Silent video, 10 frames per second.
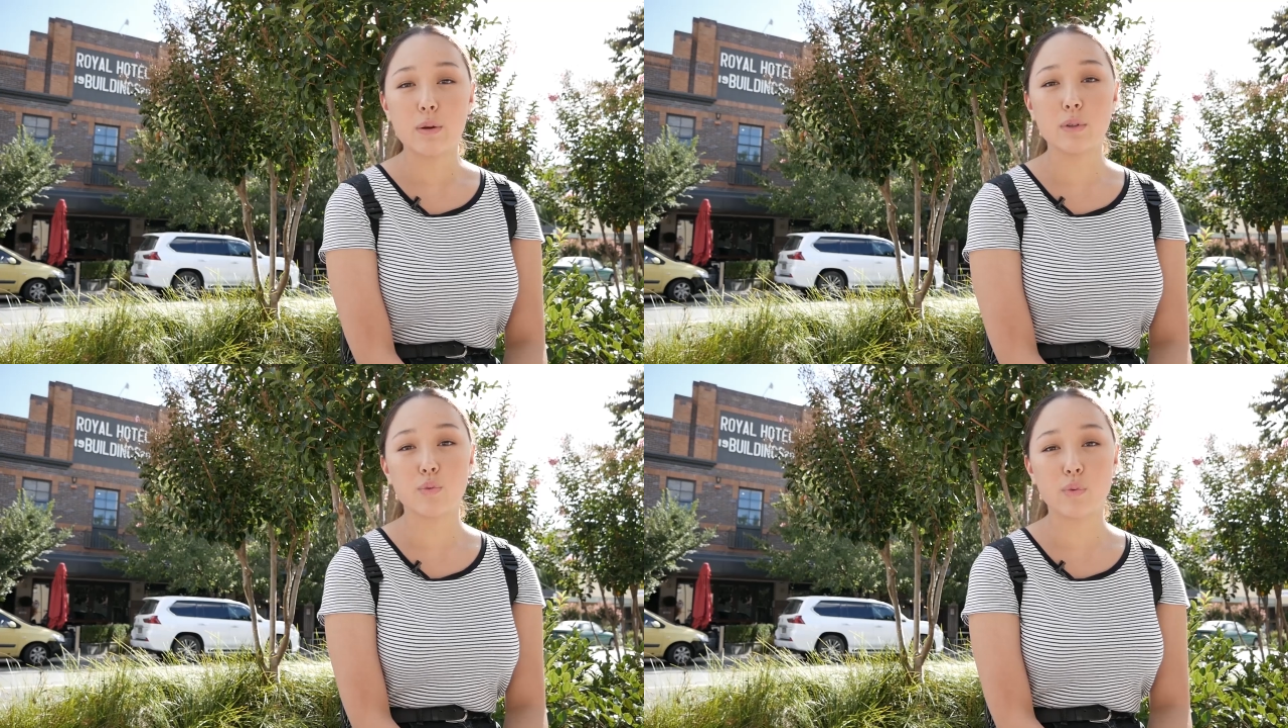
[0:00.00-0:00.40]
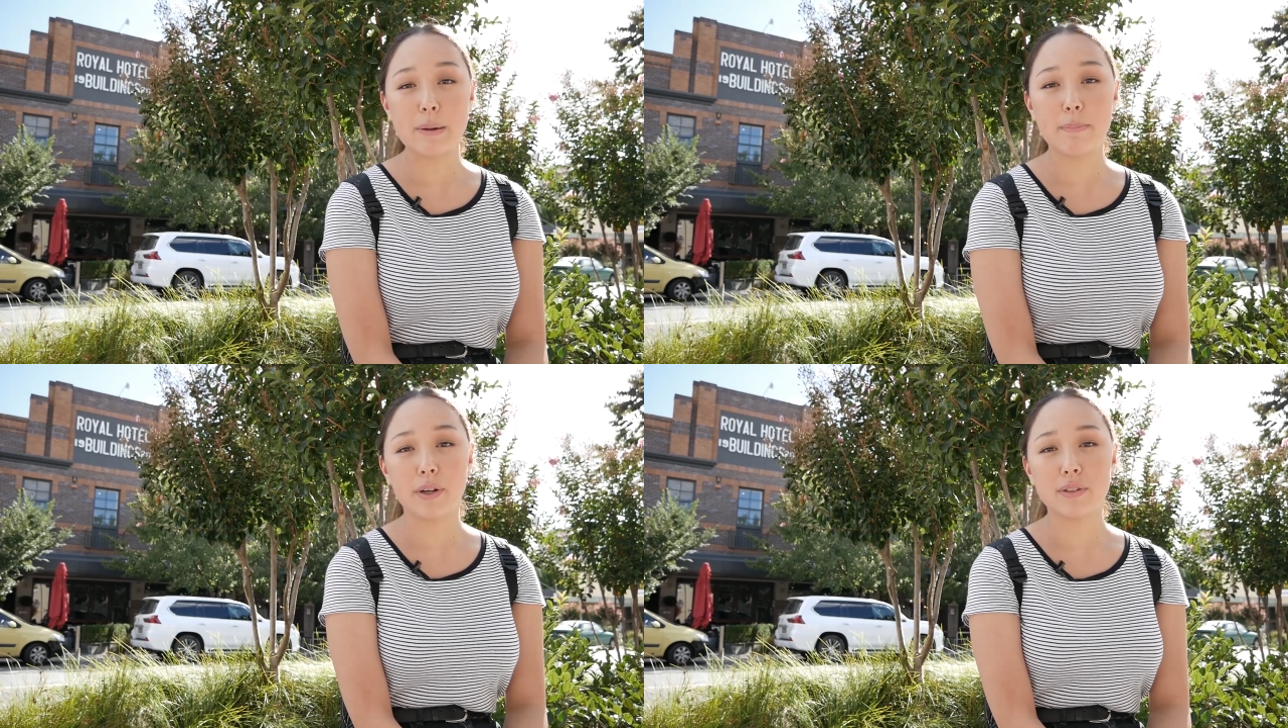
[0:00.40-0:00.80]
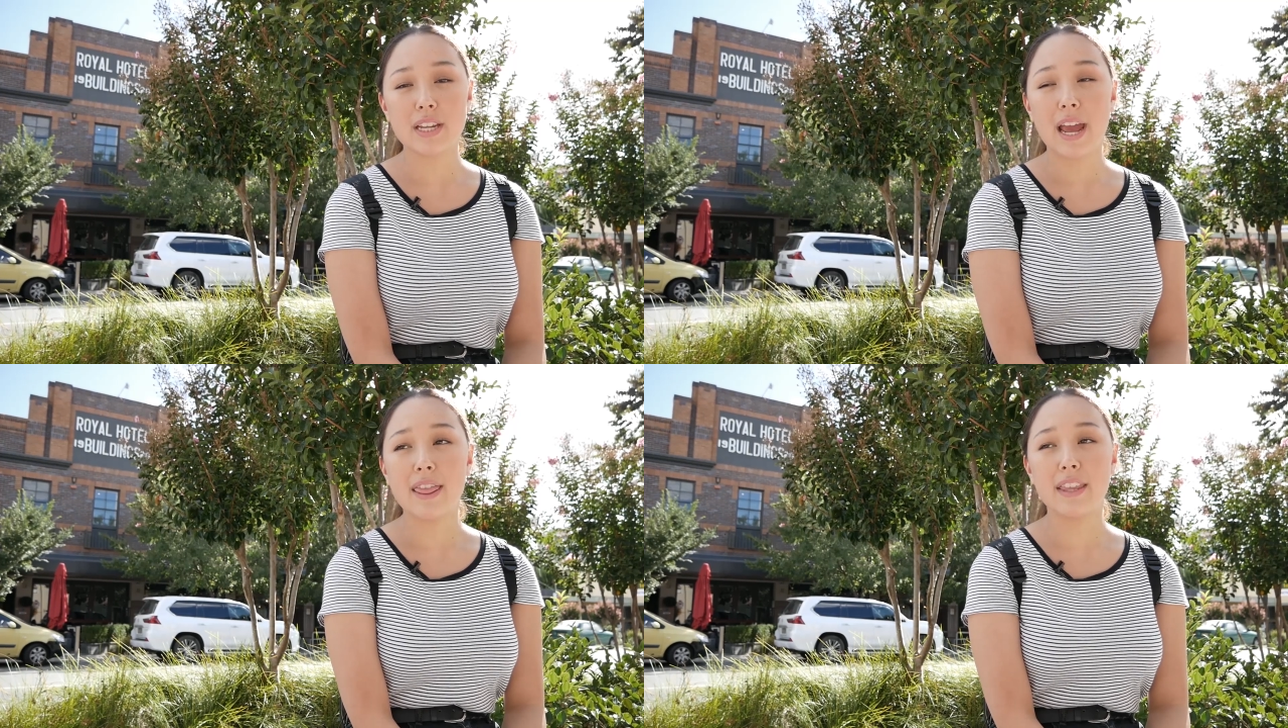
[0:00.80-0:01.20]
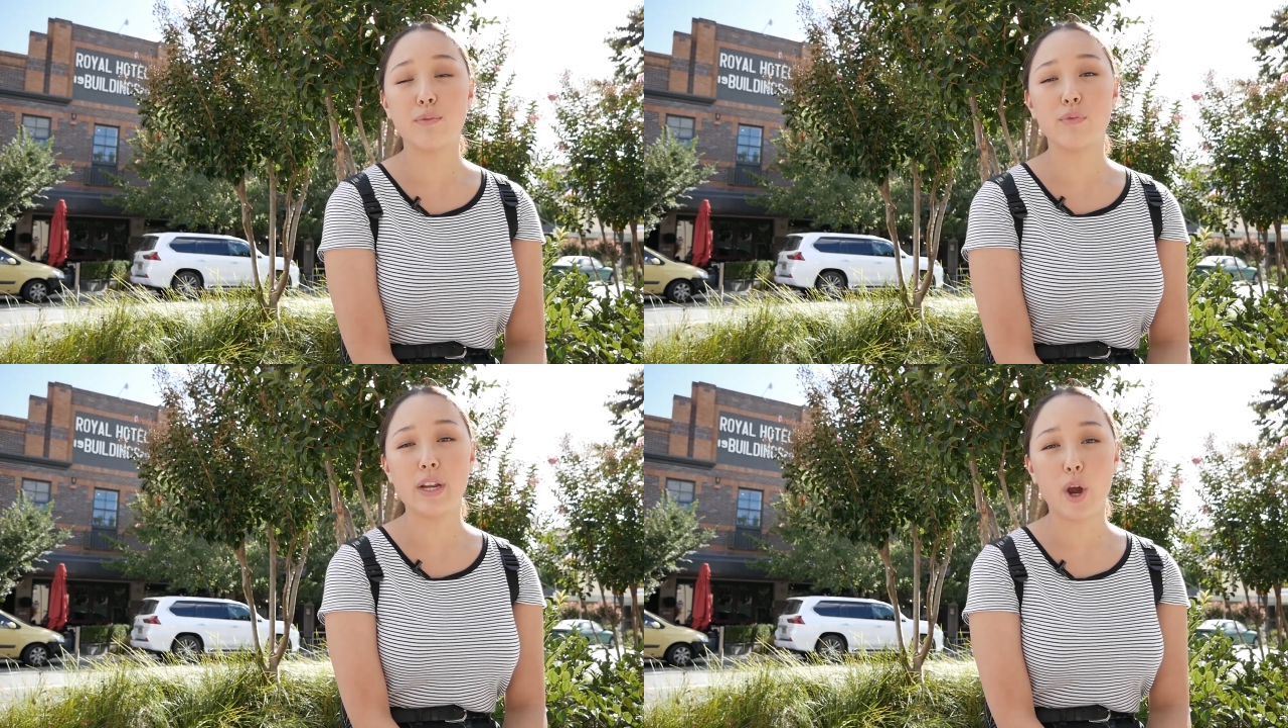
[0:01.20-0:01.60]
it was rebuilt and
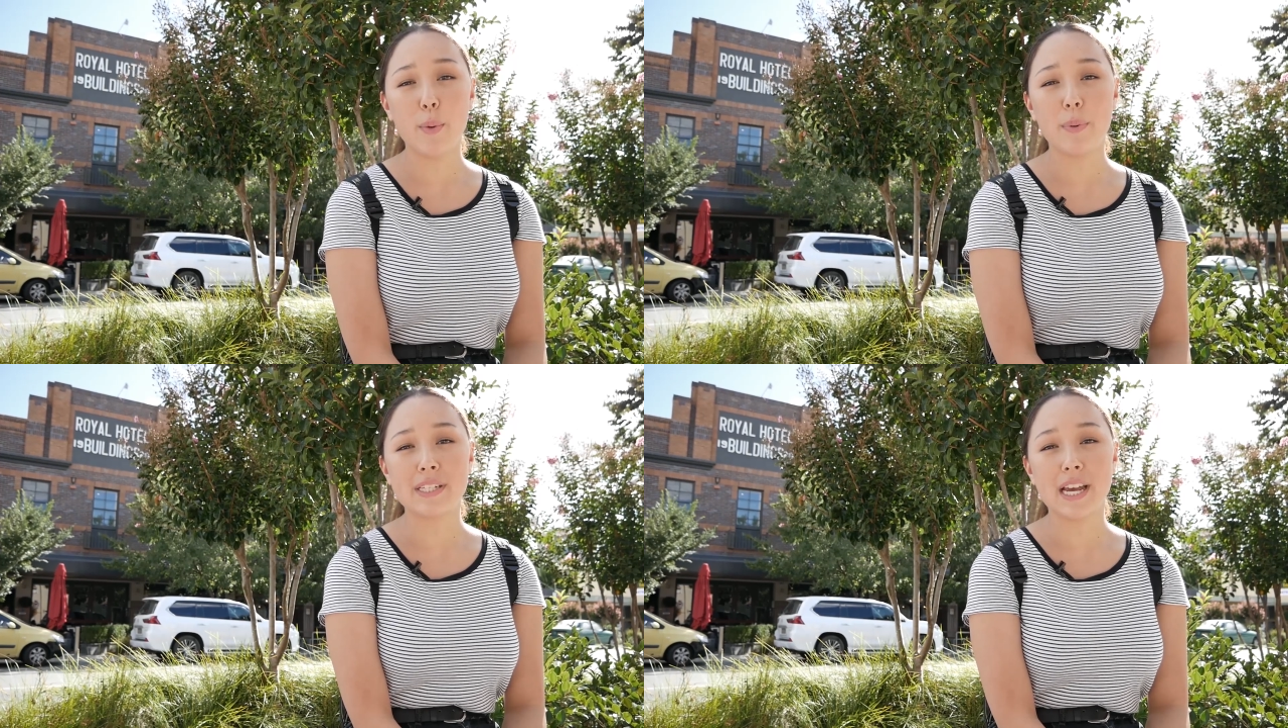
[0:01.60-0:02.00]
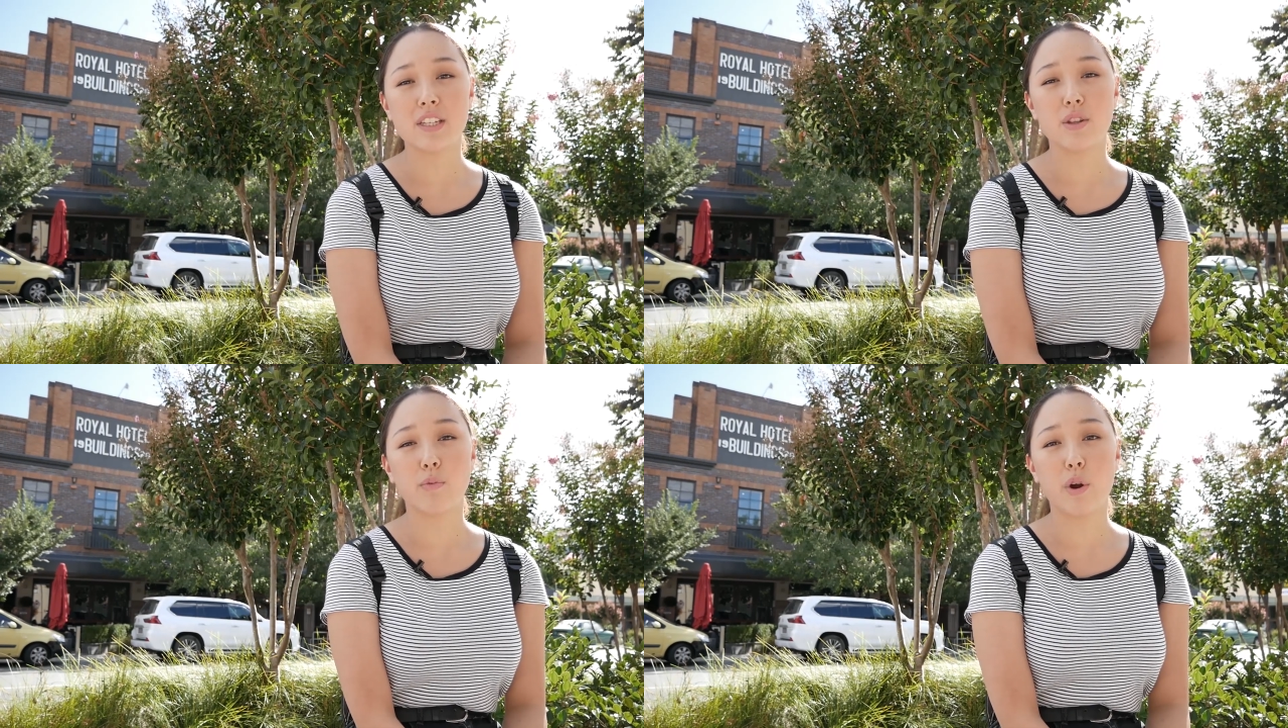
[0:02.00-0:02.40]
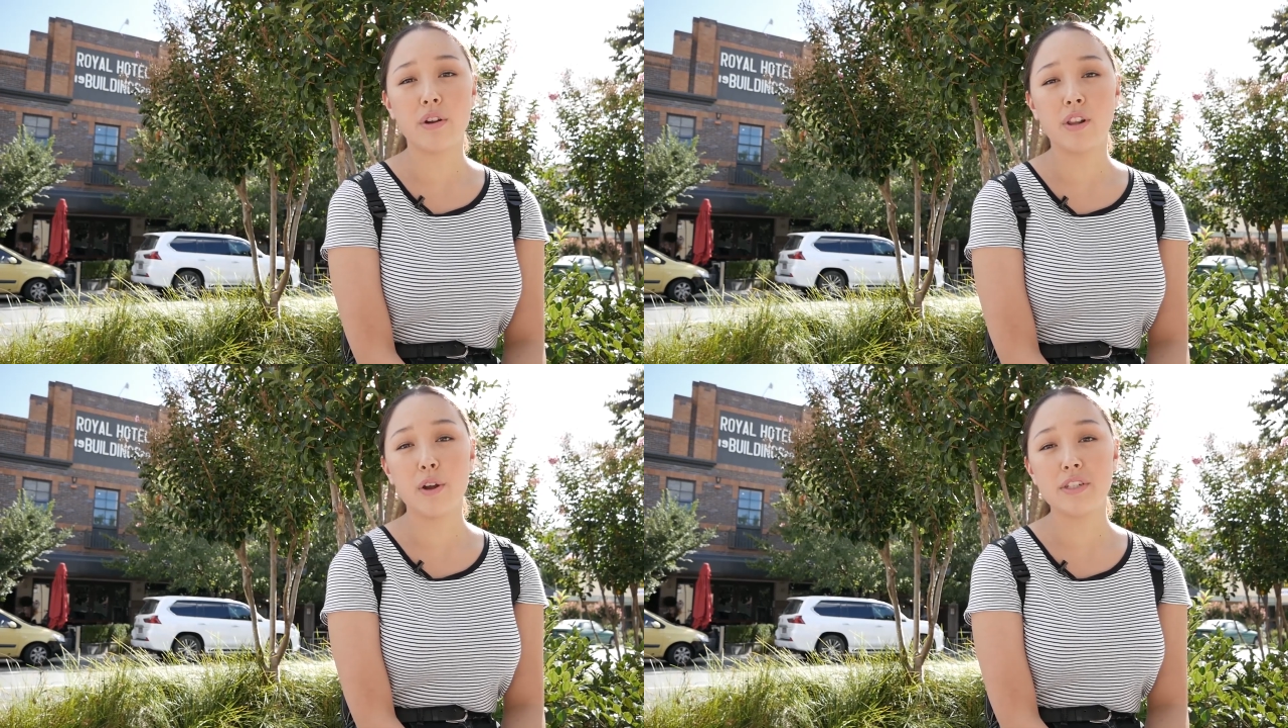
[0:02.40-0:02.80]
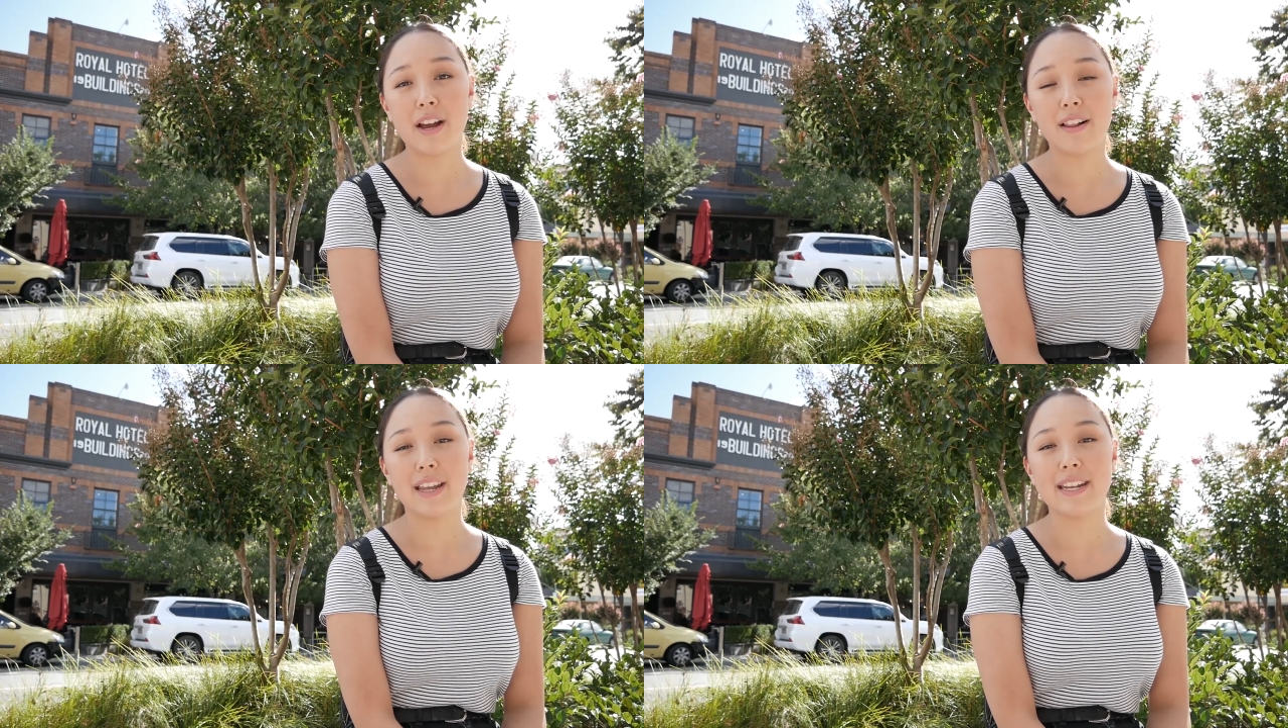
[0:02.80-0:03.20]
then reopened as the Royal
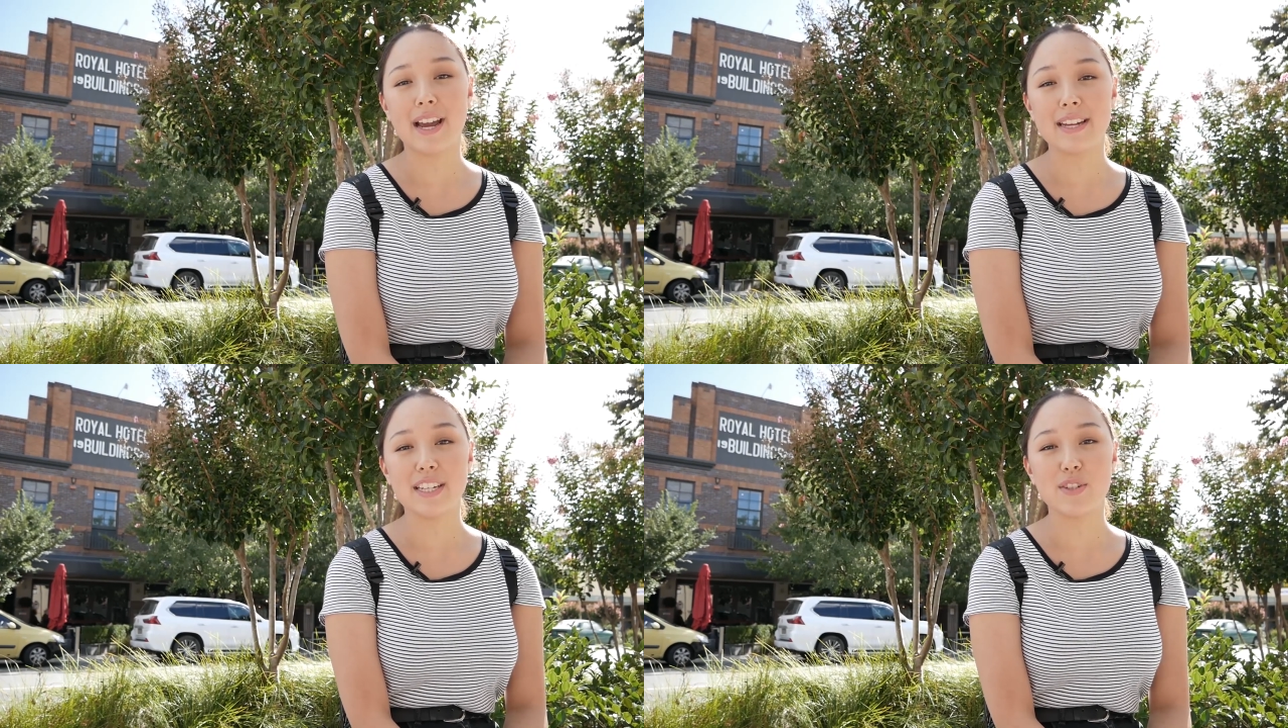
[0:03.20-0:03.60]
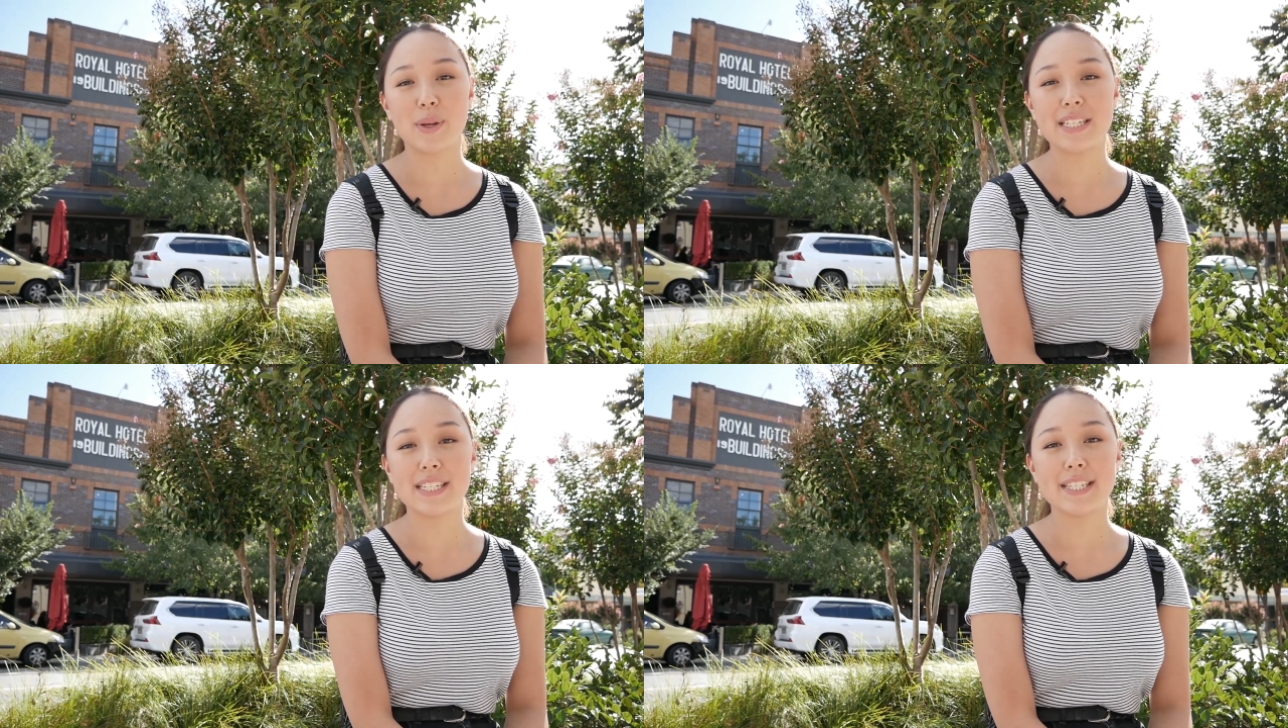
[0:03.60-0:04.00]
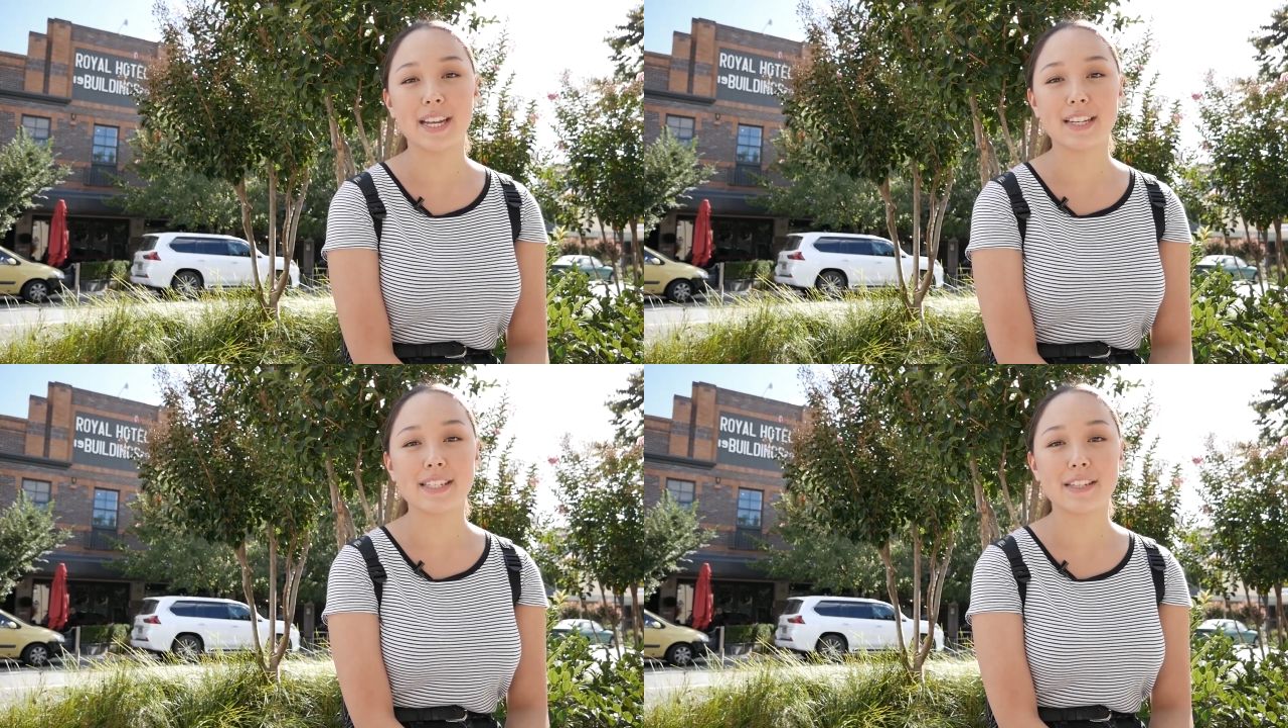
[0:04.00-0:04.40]
Hotel in 1926.